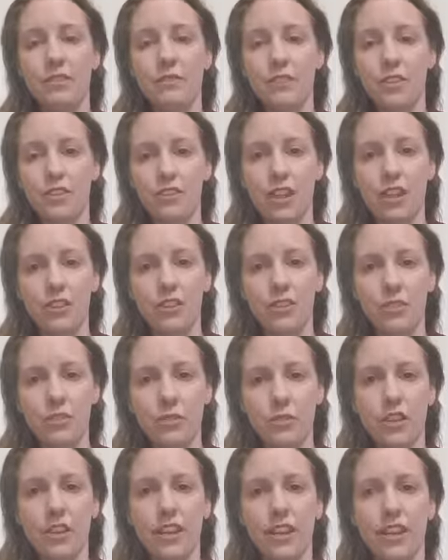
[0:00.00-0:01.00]
so we're not
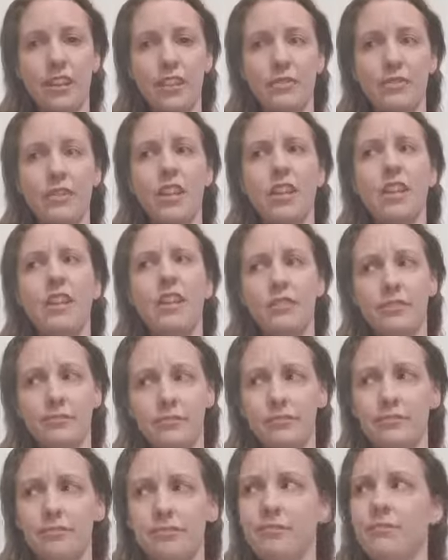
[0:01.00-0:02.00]
sure yet if
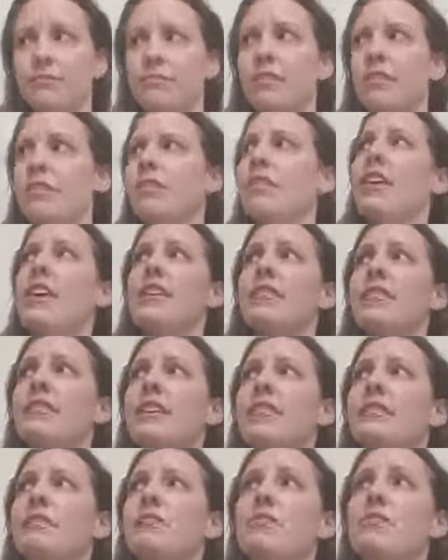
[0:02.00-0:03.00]

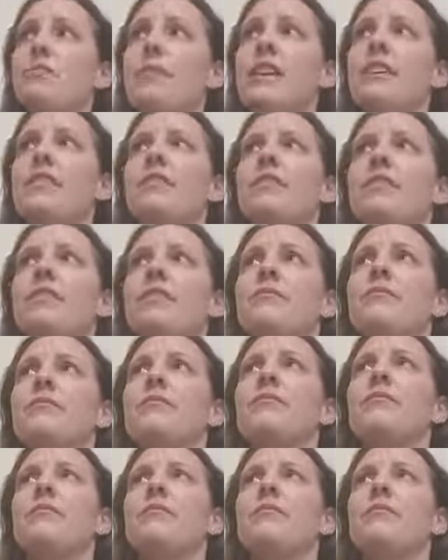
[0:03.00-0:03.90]
NSAIDs will make the